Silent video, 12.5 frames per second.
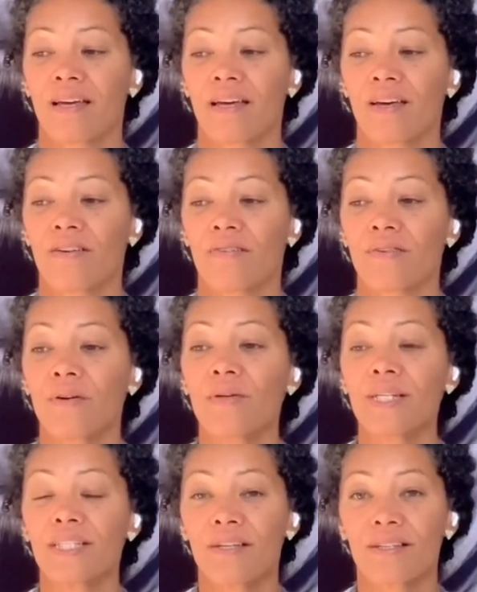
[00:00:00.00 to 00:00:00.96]
focused
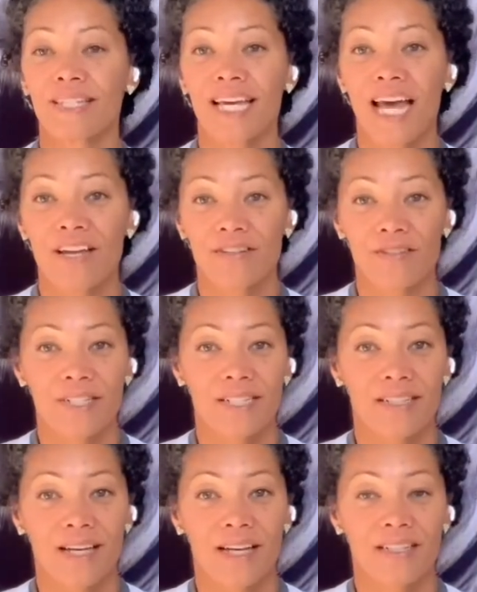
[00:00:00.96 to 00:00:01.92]
on the energy that
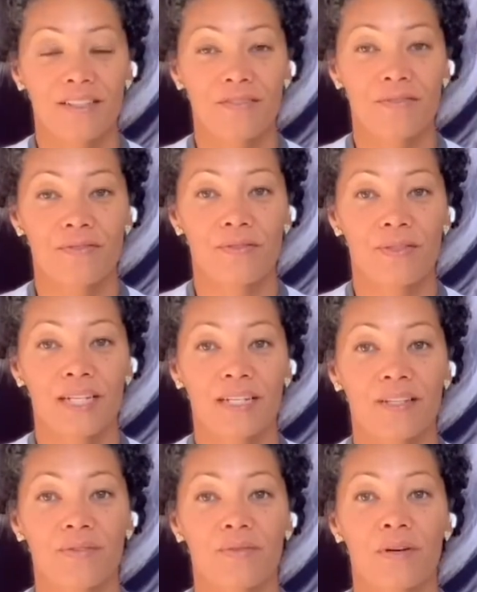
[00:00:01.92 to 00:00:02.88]
you've created
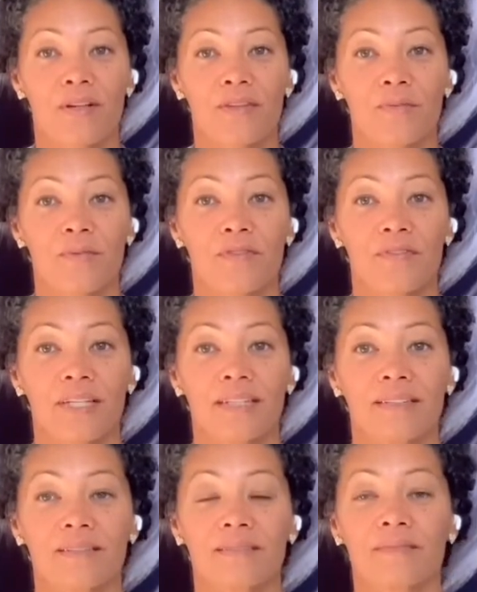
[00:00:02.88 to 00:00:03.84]
through all the moving.
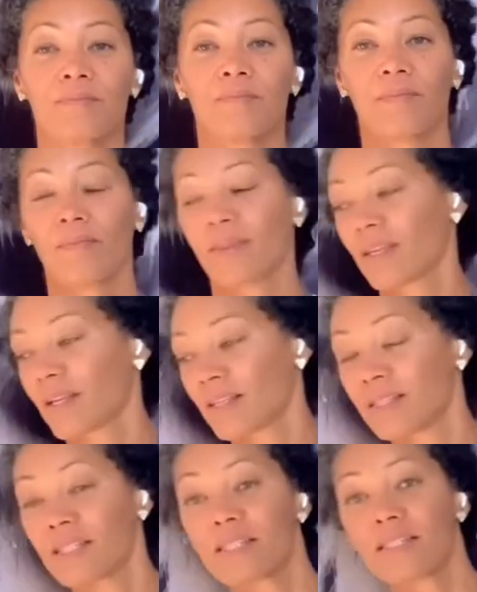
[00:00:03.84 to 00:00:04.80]
The
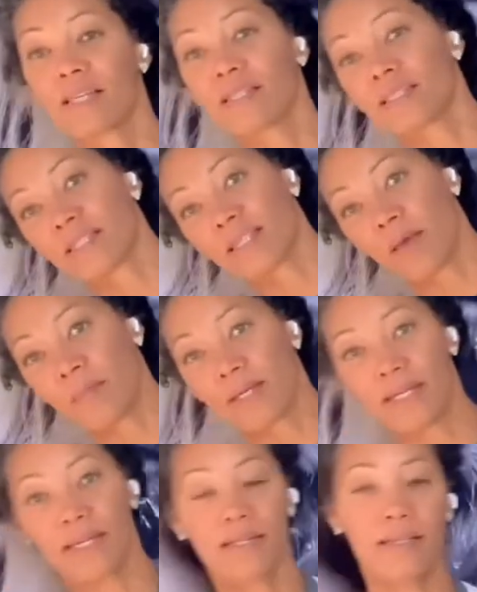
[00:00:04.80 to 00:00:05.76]
sun's coming
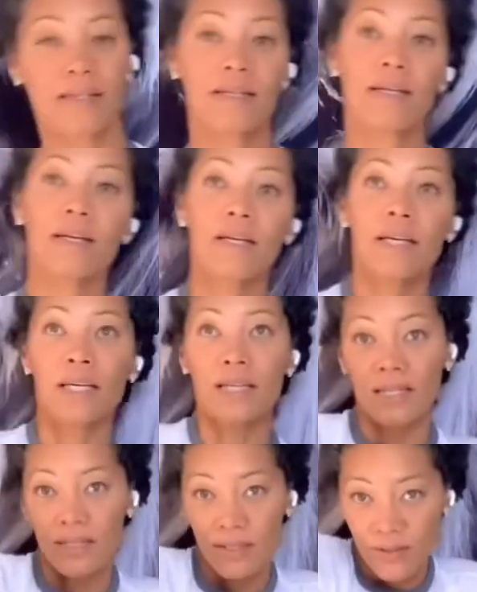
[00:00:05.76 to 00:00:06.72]
in.
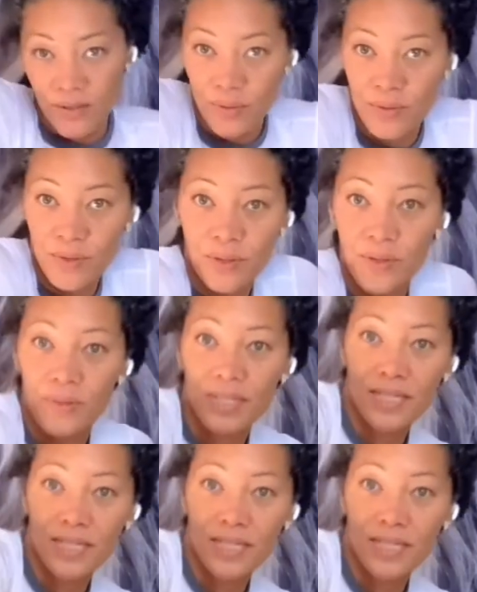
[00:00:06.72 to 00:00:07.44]
And close the curtain.